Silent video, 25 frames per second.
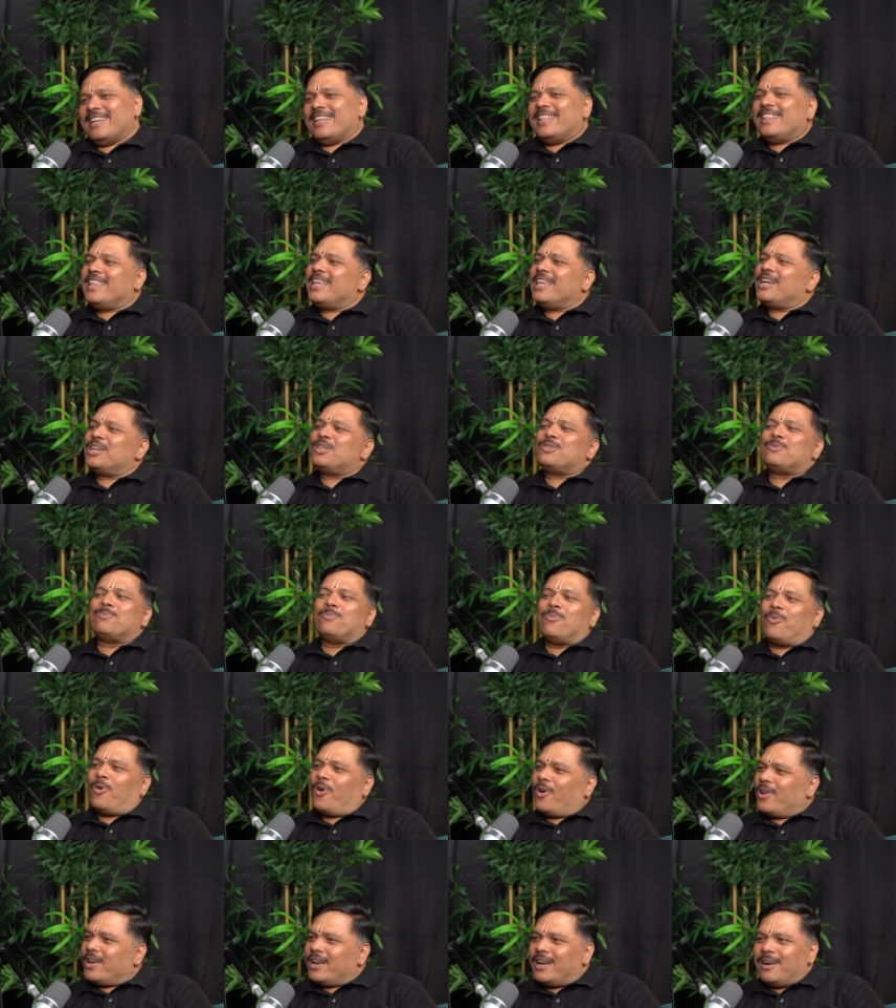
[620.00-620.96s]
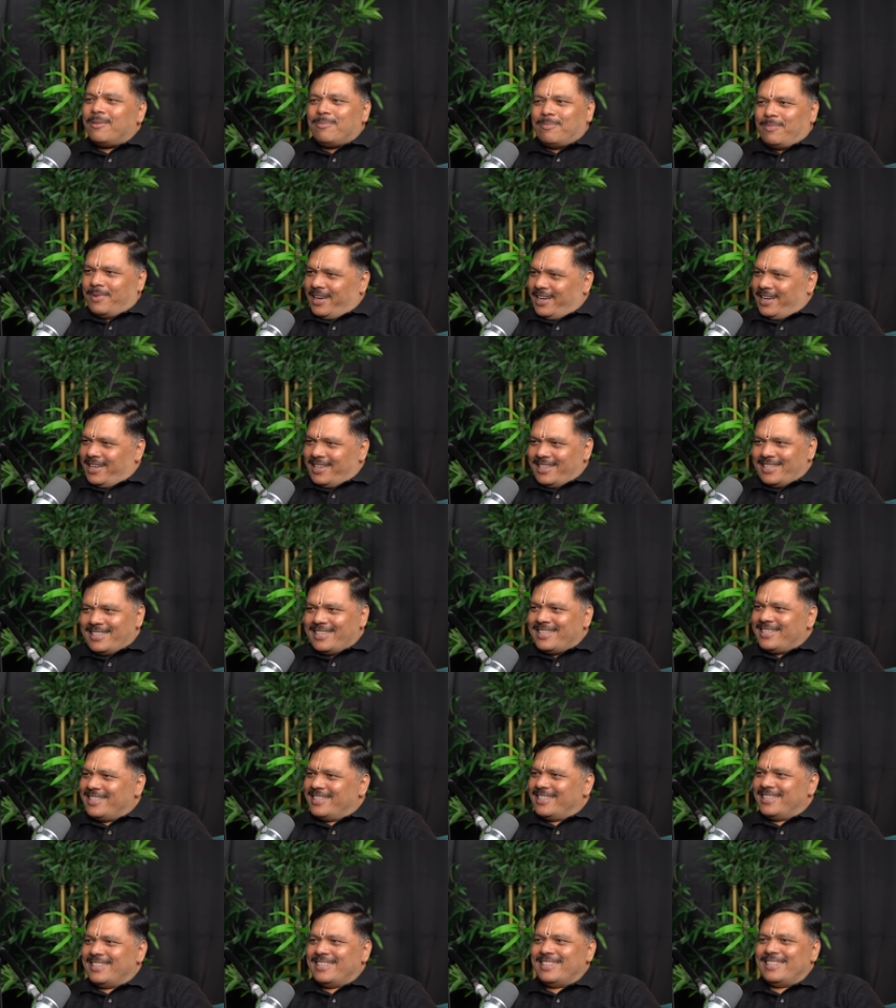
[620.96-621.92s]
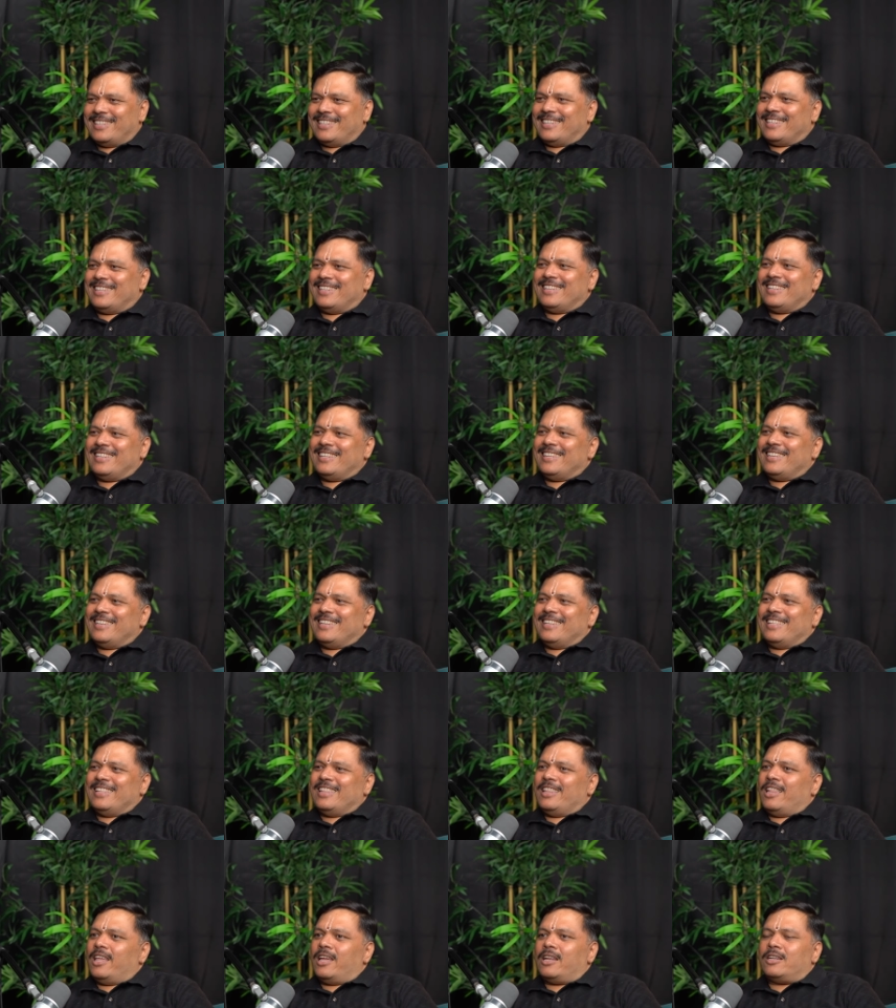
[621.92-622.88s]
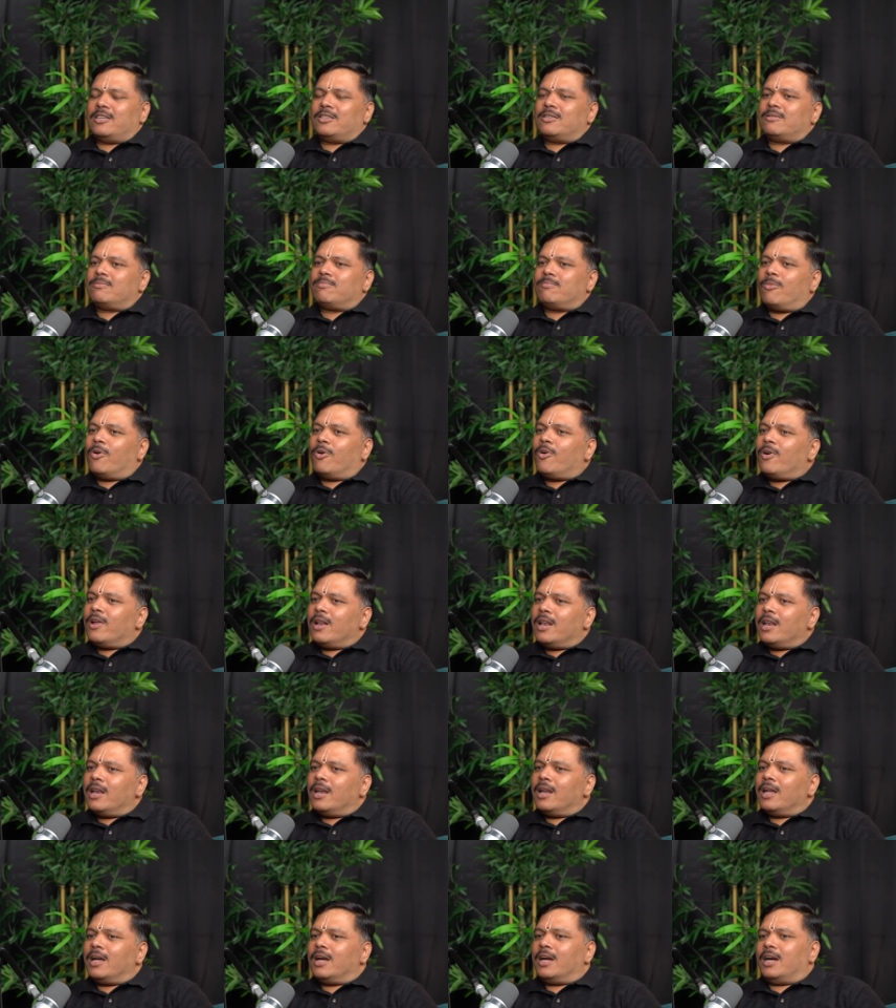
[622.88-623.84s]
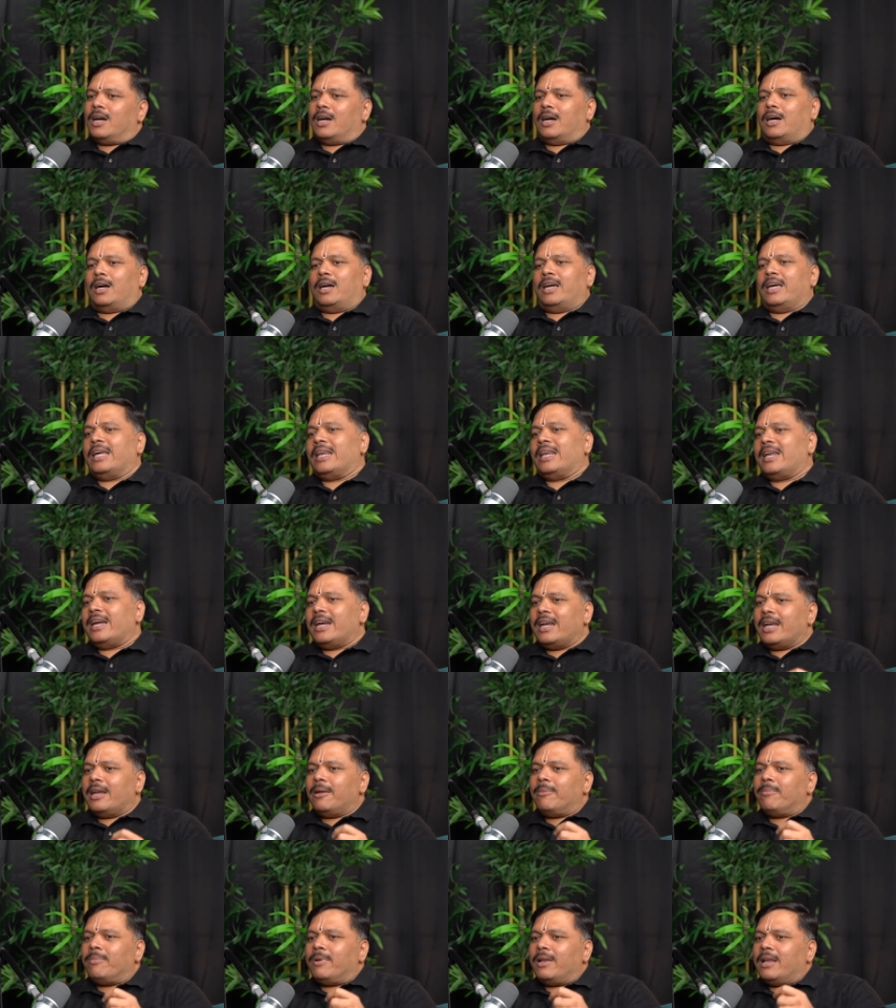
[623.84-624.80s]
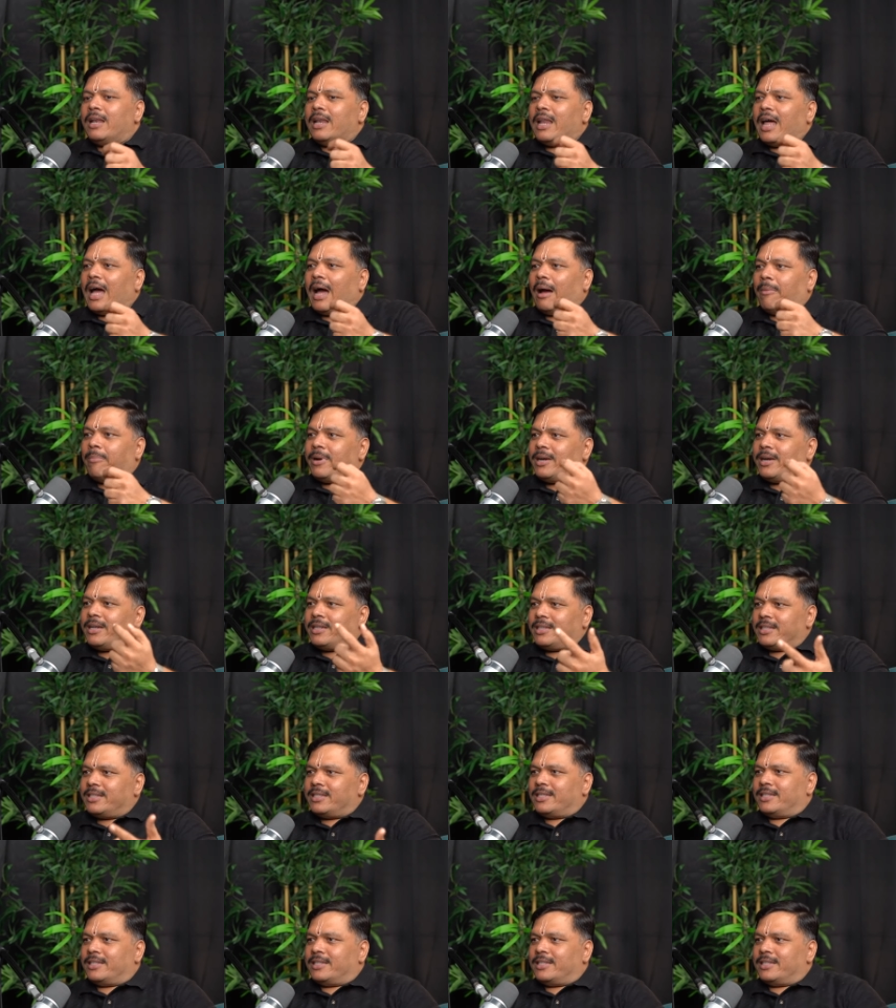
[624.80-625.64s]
They are small complaints, they are small irritable habits.